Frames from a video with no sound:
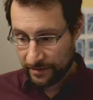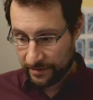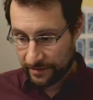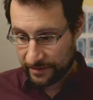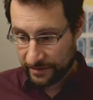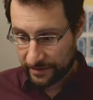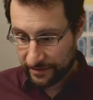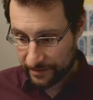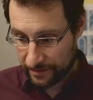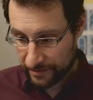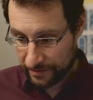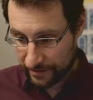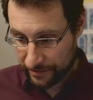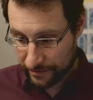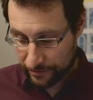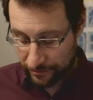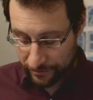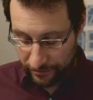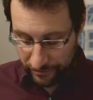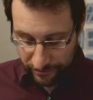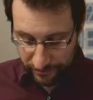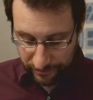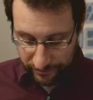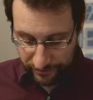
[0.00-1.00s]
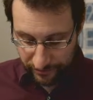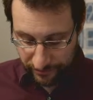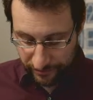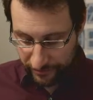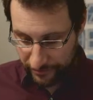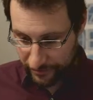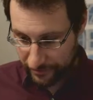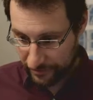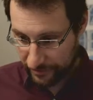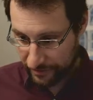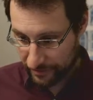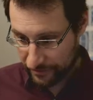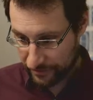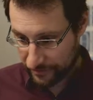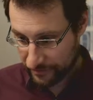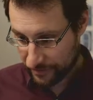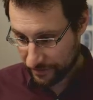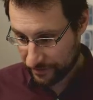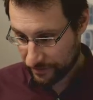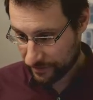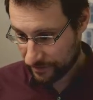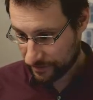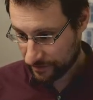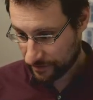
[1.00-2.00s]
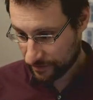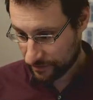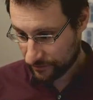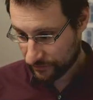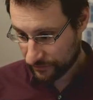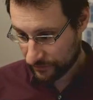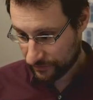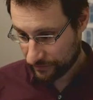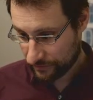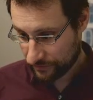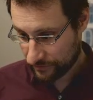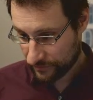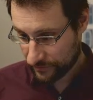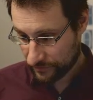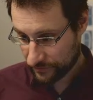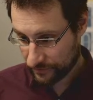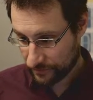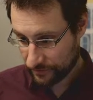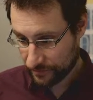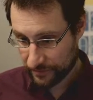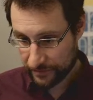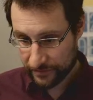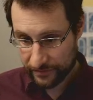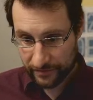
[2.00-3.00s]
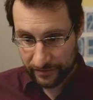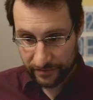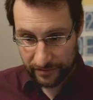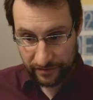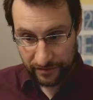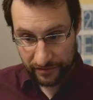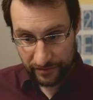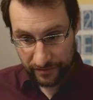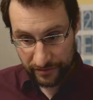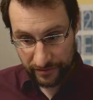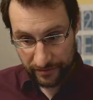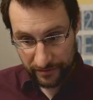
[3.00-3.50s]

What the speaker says: Nothing like Control seeing that and losing resources.